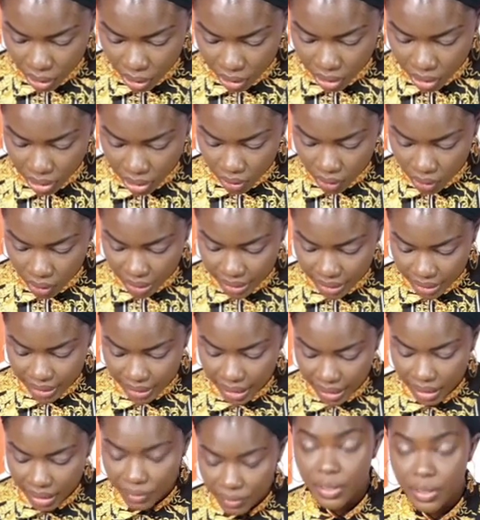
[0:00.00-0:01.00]
underscored the
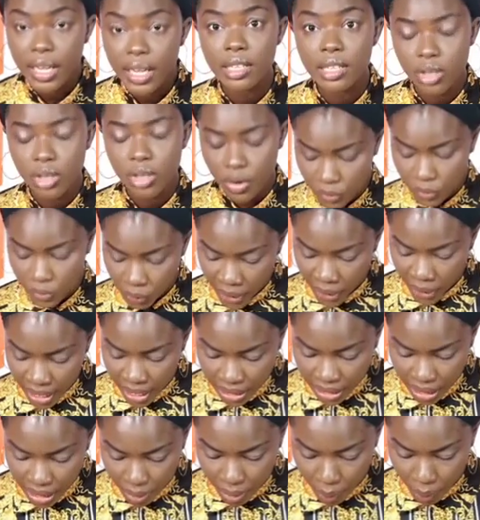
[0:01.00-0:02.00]
significance of
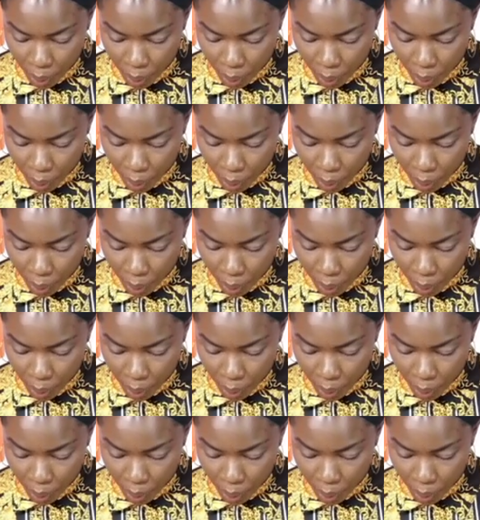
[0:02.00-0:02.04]
creating